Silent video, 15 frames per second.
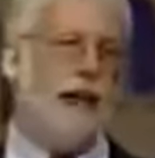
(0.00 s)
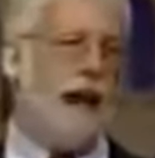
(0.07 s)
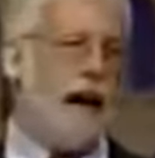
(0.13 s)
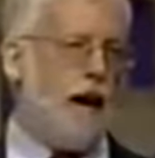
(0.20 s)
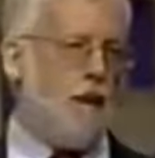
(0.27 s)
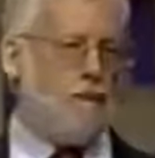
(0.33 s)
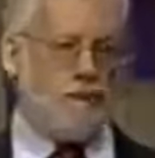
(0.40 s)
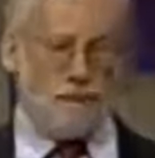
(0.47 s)

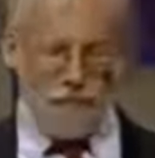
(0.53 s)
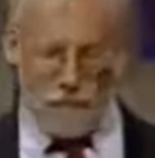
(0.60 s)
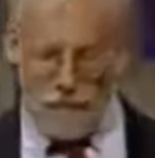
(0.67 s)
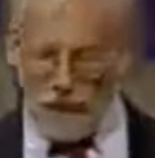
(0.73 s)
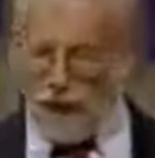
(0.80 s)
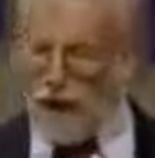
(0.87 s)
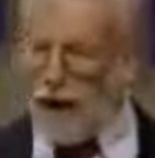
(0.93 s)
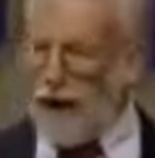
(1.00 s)
Now,
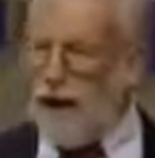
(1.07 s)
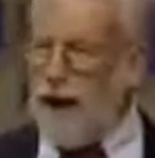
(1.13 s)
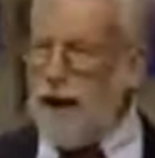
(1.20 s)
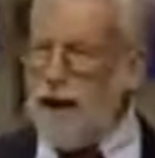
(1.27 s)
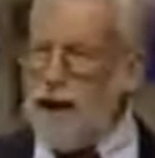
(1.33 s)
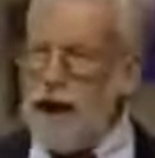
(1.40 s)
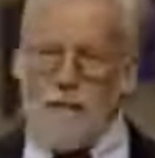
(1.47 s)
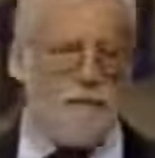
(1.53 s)

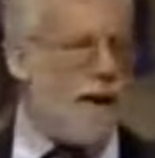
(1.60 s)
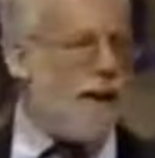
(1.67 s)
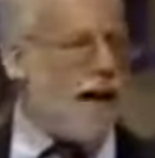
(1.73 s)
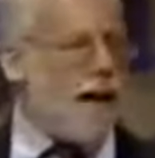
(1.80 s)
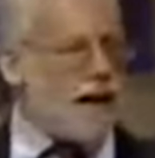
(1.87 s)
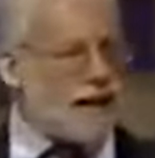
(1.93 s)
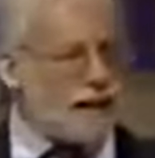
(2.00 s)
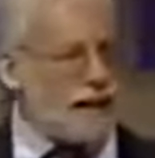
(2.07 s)
that may
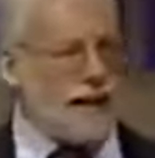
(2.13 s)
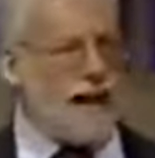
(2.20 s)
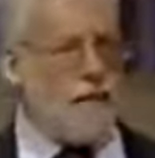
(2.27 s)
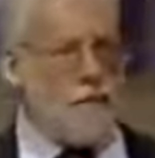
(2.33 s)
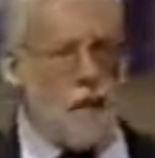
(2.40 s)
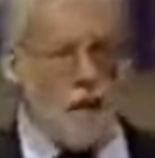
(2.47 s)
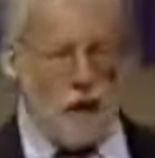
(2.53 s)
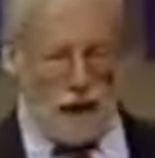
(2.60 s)
not
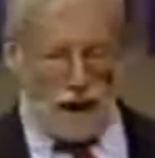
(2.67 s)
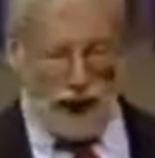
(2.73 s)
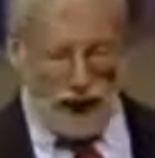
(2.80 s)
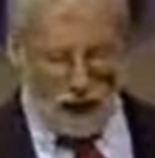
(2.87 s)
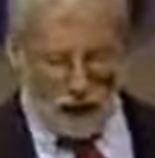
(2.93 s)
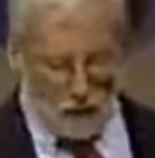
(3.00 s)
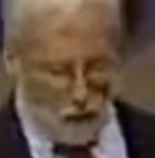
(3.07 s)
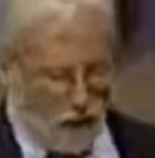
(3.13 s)
seem all
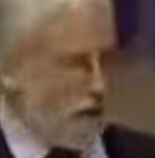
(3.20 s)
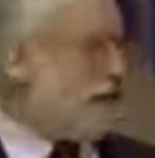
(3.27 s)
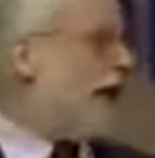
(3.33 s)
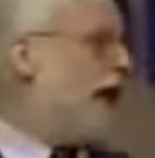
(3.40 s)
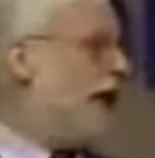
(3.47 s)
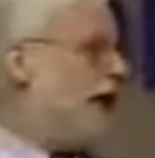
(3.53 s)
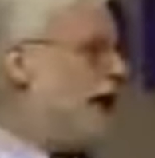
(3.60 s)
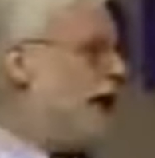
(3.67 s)
that
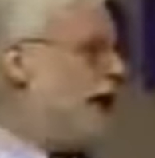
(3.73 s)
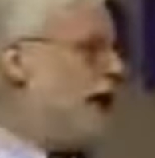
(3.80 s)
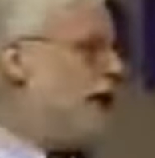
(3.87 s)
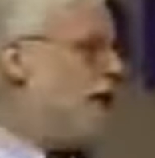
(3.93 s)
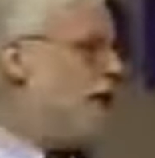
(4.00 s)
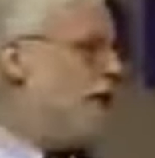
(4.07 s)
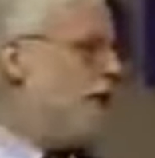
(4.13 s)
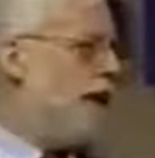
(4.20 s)
riveting to
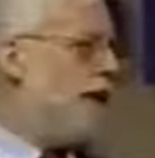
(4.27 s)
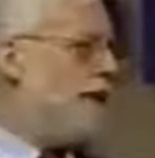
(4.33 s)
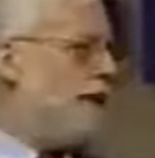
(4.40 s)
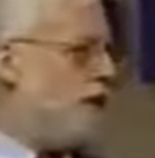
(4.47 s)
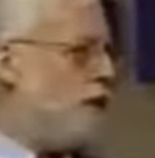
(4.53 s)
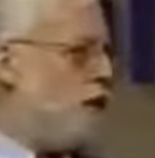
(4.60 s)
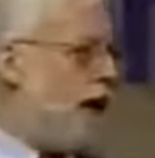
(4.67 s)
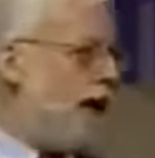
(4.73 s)
you, but if
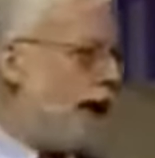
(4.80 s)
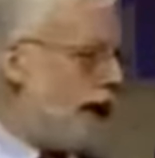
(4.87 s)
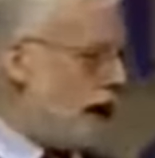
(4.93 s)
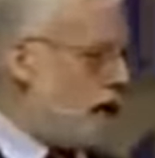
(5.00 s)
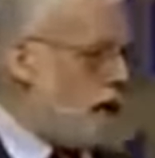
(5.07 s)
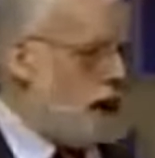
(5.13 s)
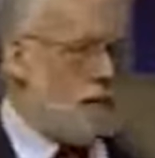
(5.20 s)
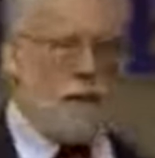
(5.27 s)
you knew
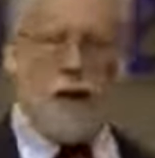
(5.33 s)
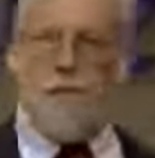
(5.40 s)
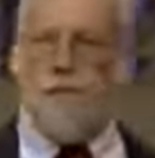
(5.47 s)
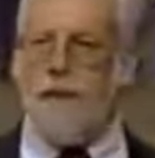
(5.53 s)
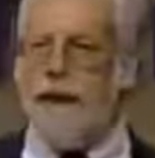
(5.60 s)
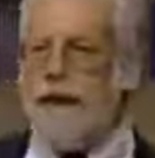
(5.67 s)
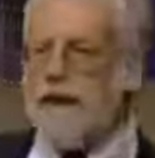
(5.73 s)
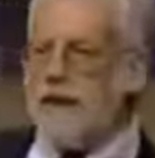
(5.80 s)
anything at all
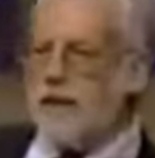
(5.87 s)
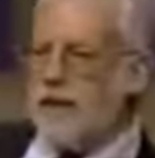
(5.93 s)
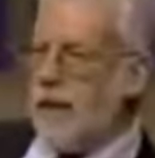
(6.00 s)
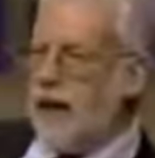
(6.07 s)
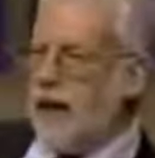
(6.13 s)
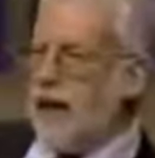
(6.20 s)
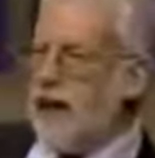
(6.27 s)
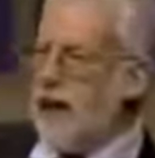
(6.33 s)
about
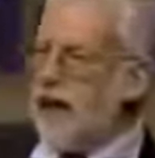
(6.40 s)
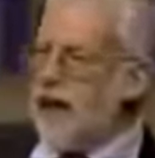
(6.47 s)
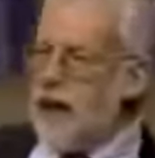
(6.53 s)
masonry,